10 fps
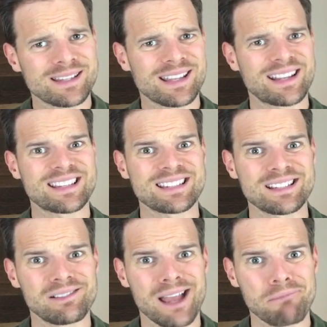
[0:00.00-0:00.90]
is that I
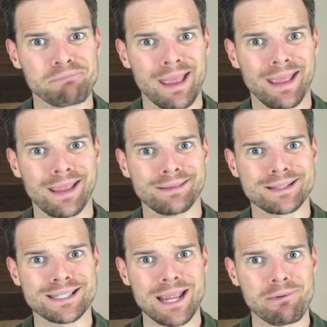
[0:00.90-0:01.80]
still got paid
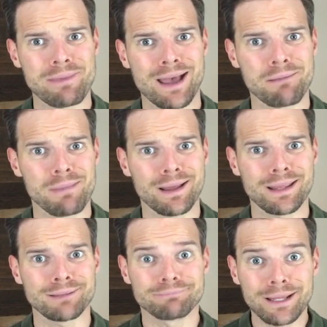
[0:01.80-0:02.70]
the same amount of
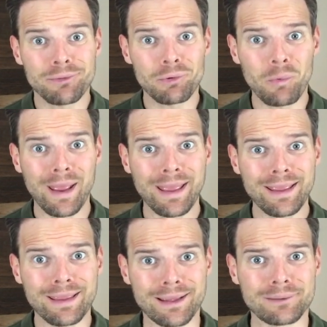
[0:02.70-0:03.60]
money either
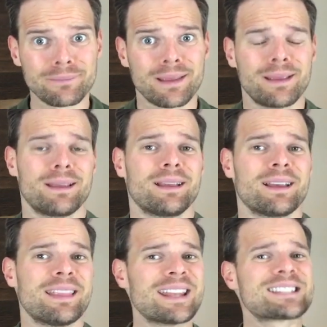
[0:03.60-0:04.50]
way.
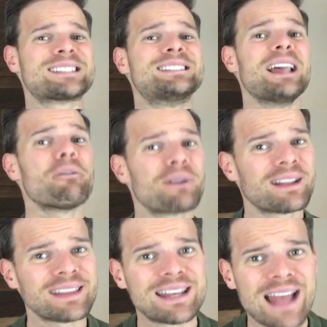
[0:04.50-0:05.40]
That is
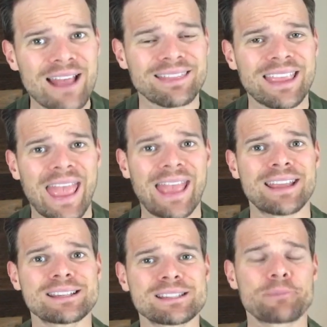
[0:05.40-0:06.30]
definitely not the
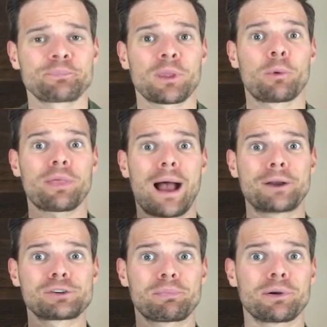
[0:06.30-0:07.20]
case with
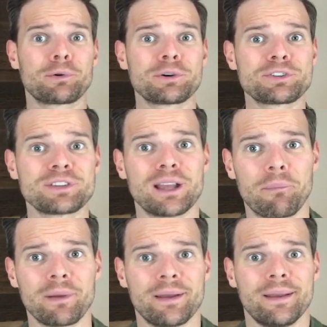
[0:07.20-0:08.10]

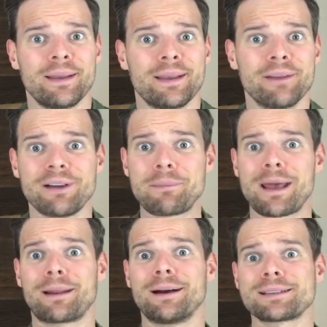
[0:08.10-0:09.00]
entrepreneurship. If I'm
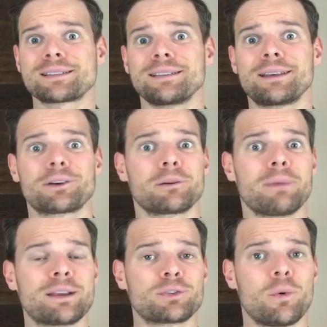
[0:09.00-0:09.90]
not hustling during
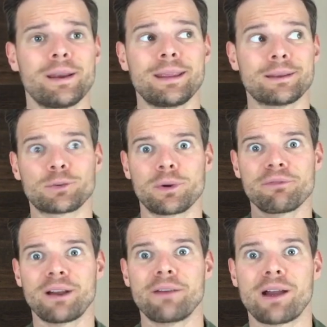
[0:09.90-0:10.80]
my twenty to
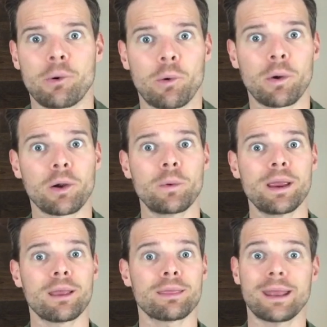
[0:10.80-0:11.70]
twenty-five hour work
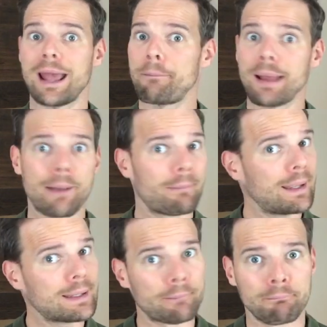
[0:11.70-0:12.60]
week, then I'm not
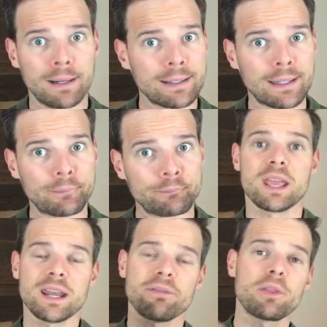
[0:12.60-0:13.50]
making money.
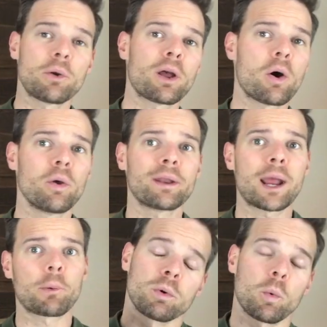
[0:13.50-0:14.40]
And even though Nicole and
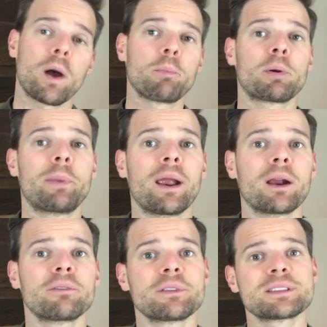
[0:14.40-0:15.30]
I were well
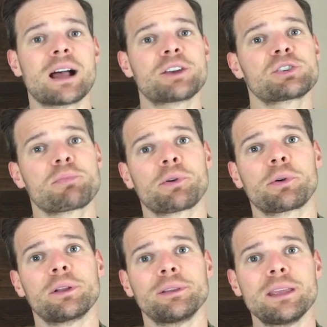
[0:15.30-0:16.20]
prepared for this
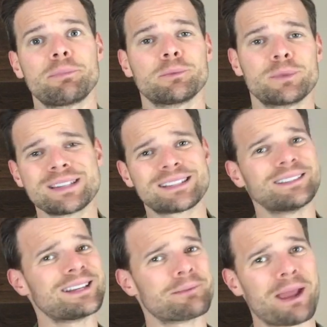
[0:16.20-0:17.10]
entrepreneurial leap, we still
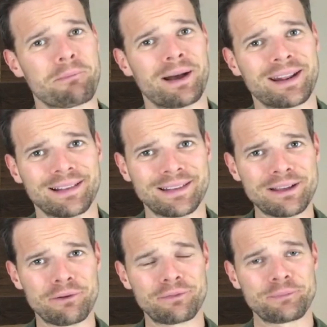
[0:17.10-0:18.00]
need to make money to
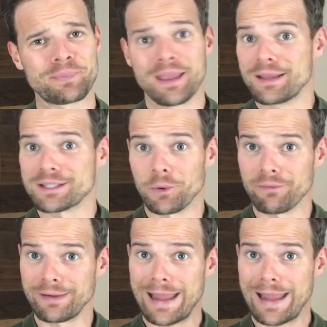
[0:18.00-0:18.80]
live. So if